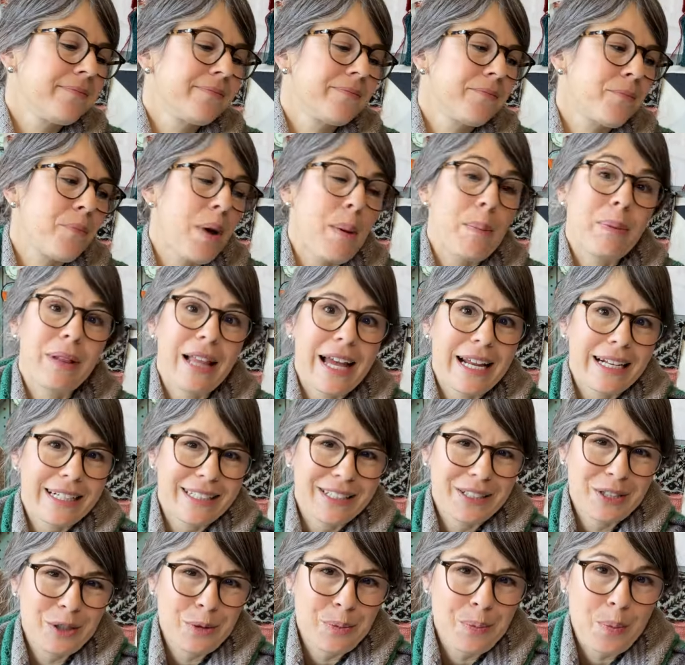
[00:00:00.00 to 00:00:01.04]
My plan is
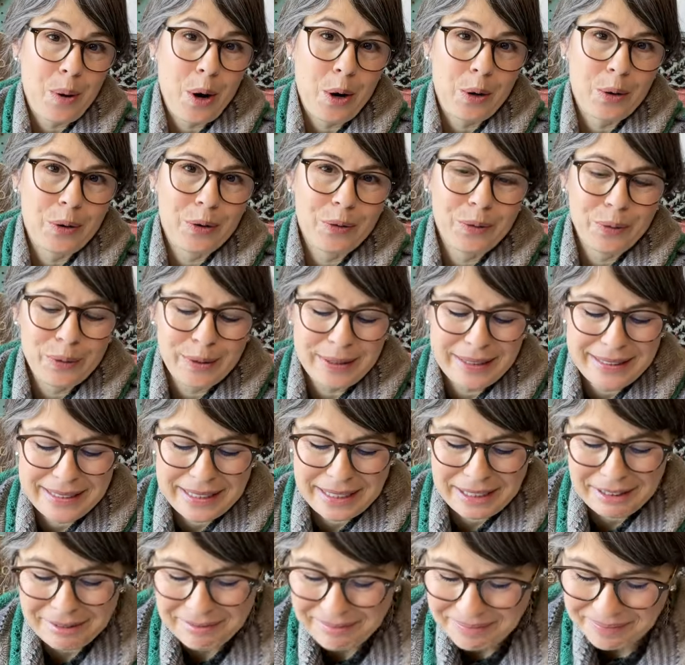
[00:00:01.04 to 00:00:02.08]
tomorrow. We'll see.